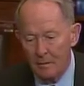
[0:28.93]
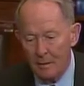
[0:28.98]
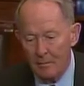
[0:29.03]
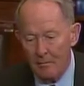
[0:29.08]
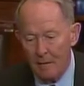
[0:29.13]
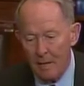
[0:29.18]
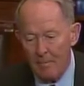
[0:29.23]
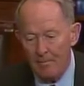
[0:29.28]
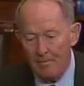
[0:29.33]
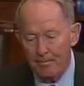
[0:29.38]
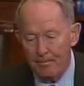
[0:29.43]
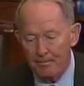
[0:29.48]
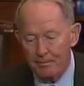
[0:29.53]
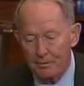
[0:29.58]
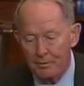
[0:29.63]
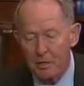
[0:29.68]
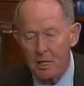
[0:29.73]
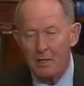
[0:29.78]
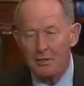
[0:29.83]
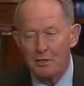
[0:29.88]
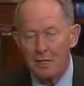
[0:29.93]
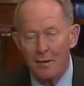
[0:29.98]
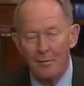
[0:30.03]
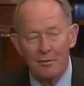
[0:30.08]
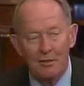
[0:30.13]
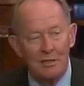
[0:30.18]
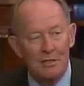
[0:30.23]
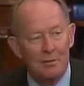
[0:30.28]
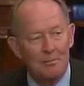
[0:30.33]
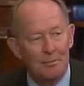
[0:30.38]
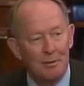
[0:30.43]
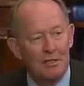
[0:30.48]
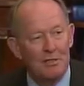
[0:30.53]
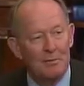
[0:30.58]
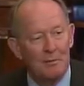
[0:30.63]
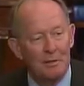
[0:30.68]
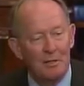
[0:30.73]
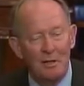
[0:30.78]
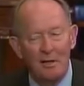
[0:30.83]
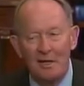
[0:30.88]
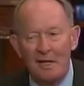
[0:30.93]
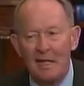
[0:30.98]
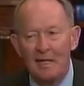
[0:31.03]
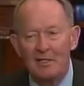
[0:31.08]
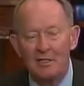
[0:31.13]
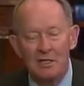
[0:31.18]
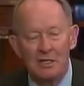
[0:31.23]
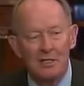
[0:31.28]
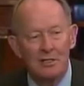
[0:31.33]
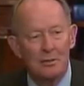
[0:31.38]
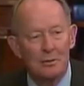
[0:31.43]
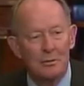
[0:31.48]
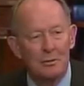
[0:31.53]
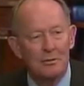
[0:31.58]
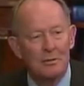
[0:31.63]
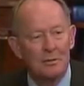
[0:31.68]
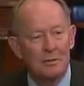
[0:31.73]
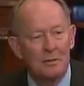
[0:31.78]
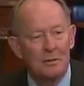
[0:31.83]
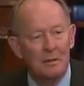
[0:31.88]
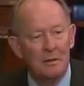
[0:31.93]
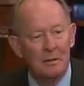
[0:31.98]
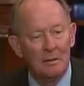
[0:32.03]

My Scotch-Irish Presbyterian ancestors